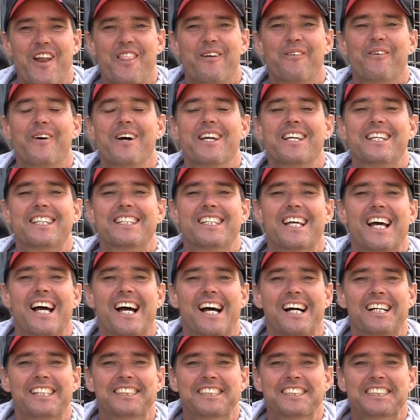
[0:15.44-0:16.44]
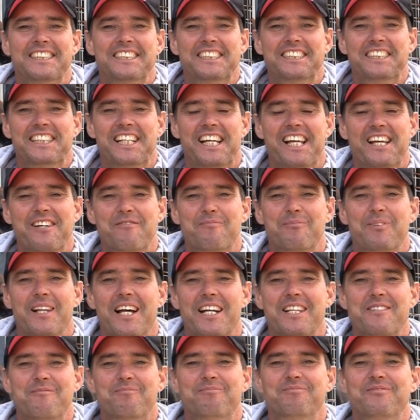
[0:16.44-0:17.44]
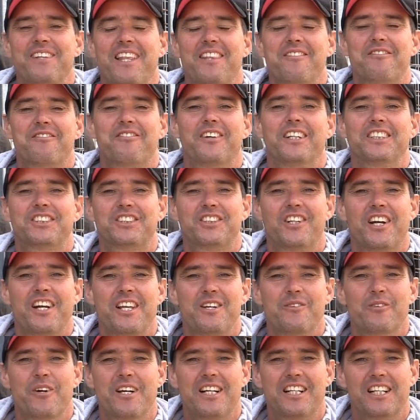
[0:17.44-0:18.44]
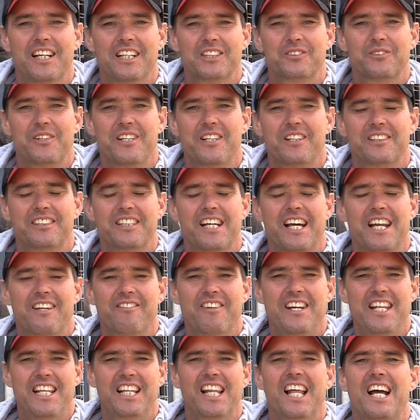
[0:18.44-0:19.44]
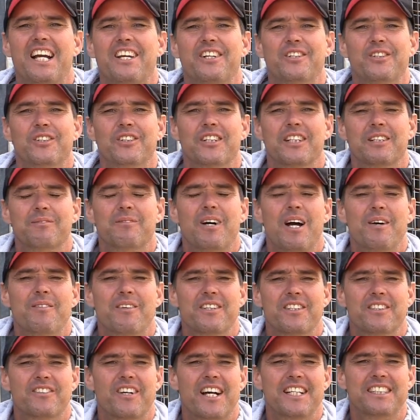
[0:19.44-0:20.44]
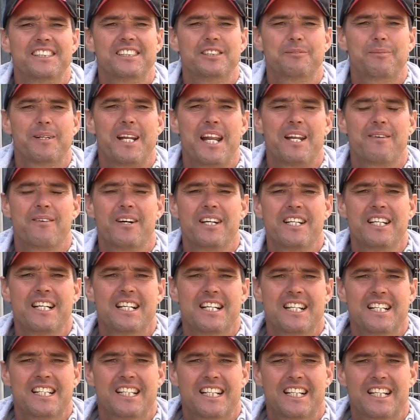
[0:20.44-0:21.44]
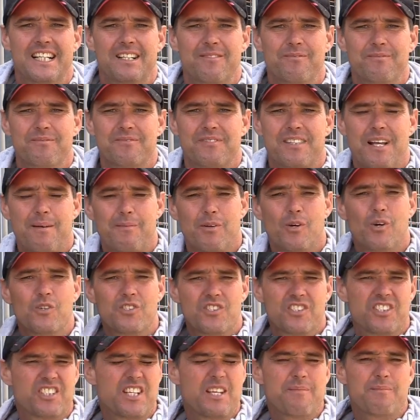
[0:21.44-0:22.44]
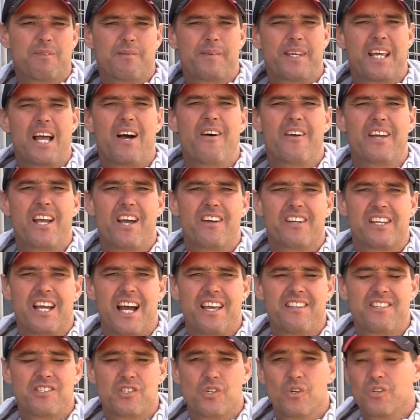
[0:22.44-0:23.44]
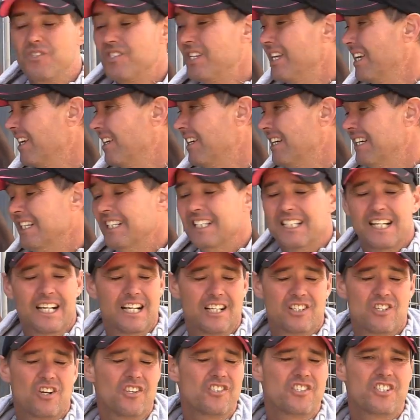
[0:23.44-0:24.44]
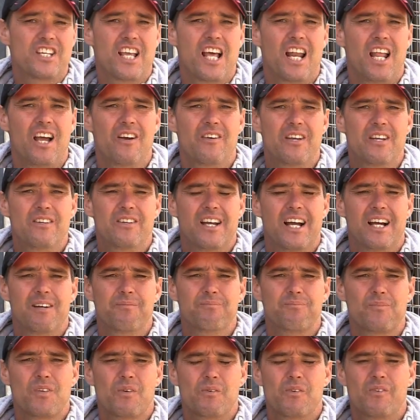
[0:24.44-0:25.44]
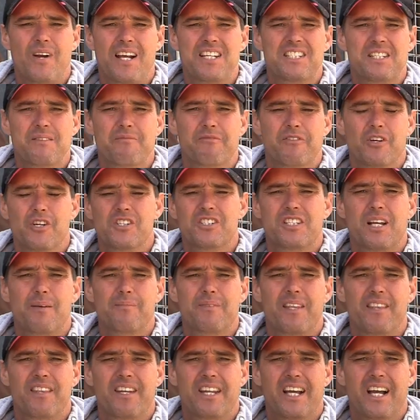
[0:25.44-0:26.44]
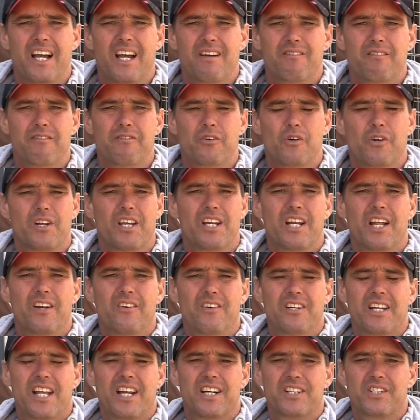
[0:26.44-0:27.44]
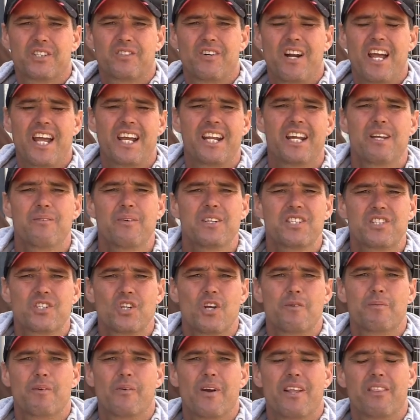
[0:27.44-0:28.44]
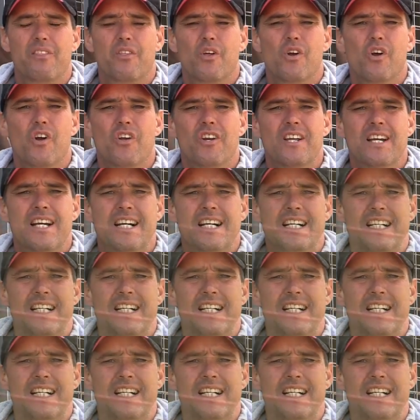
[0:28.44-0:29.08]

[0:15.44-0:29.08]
another week. Another frustrating week last week. I can't have any luck at all at the moment at the races, but anyway, a couple of horses seem to be going okay. This horse here, Conciello, we raced him first up the other day over 1400 down at Terang, and he went super in third.